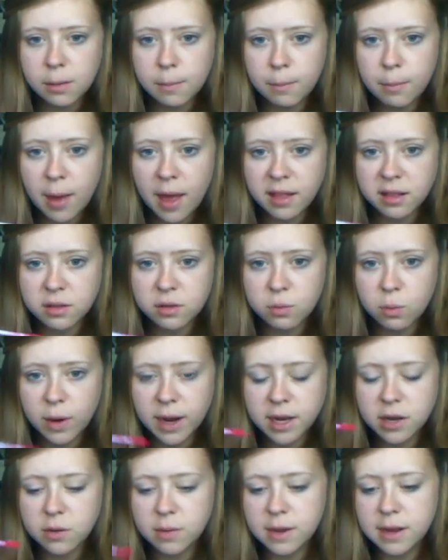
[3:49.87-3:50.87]
bends way
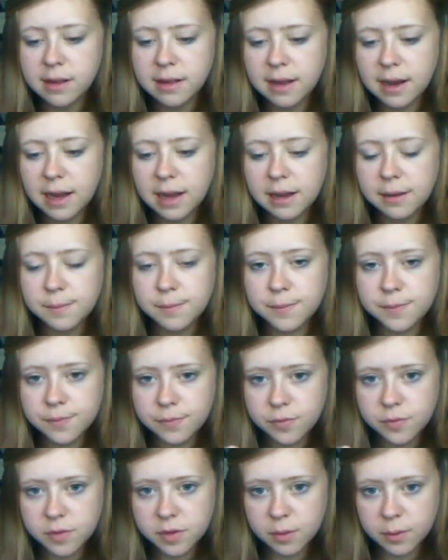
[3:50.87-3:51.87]
too easily,
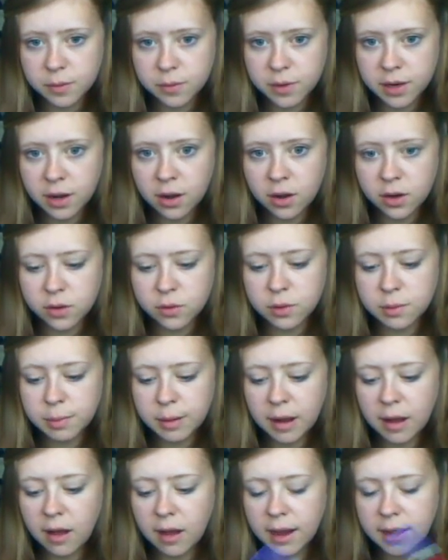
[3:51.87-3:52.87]
so it's really hard to
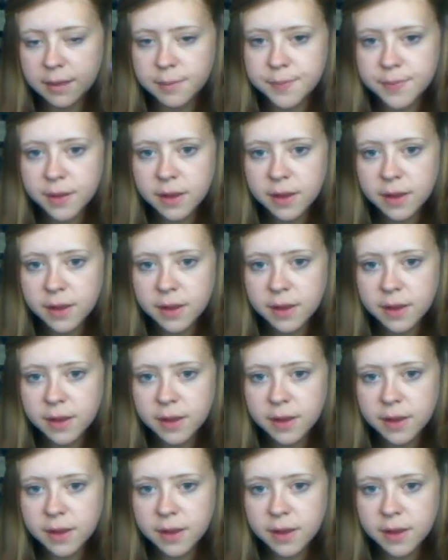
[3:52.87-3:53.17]
apply,